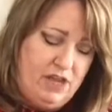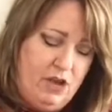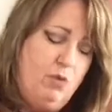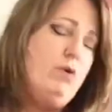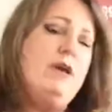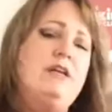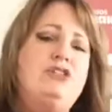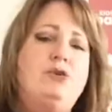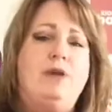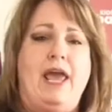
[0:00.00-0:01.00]
we're gonna do
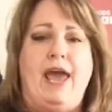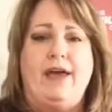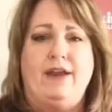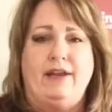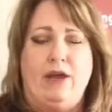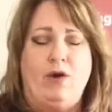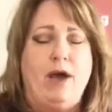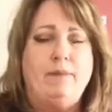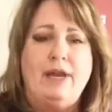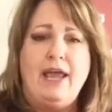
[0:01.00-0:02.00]
an add-in. Now I'm
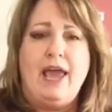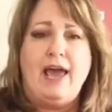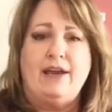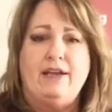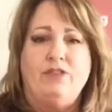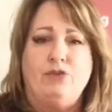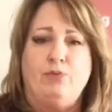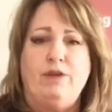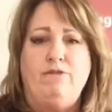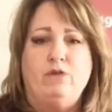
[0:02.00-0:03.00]
gonna add in 3
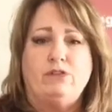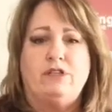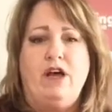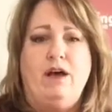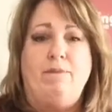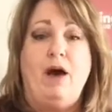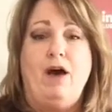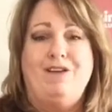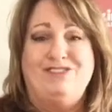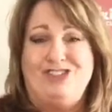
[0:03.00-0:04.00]
fourths cup
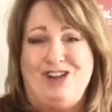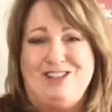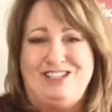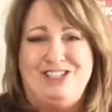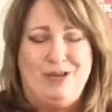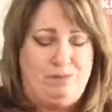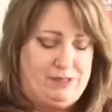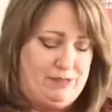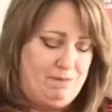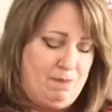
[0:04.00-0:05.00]
of chocolate chips,
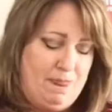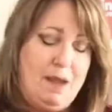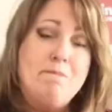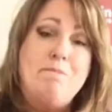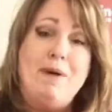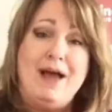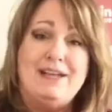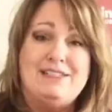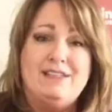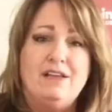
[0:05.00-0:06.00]
but
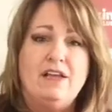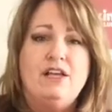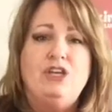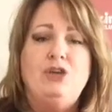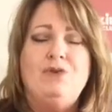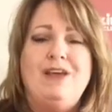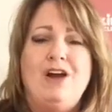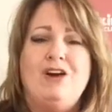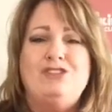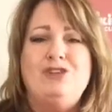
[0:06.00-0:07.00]
you can
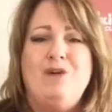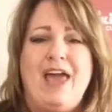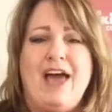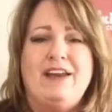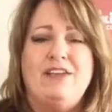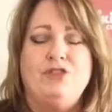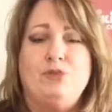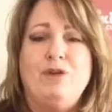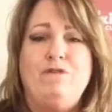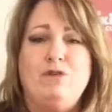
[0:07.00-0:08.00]
also add in 3
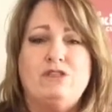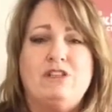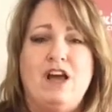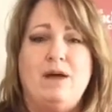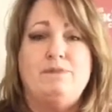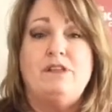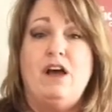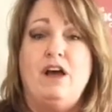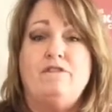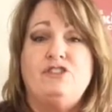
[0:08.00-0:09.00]
fourths cups
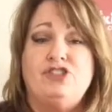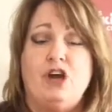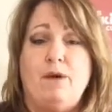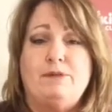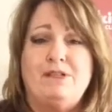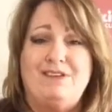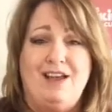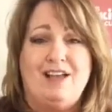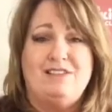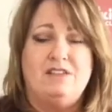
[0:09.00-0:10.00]
of chopped
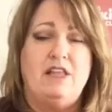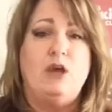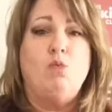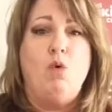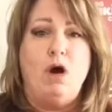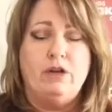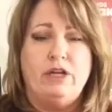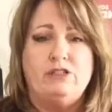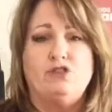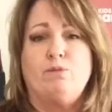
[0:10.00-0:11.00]
nuts, like
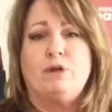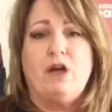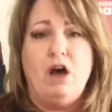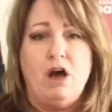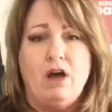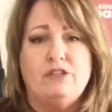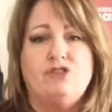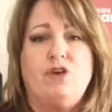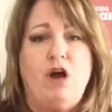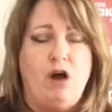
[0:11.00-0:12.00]
walnuts or pecans or
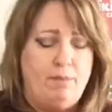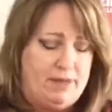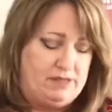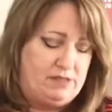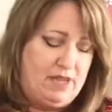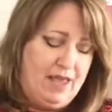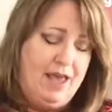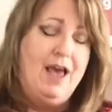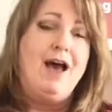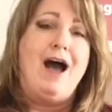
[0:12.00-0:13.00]
almonds.
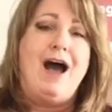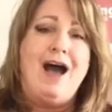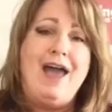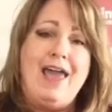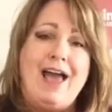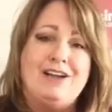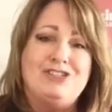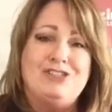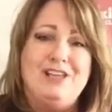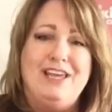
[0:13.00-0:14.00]
I
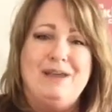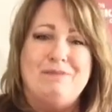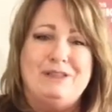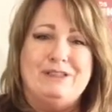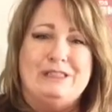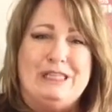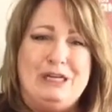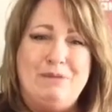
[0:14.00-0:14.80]
actually am a little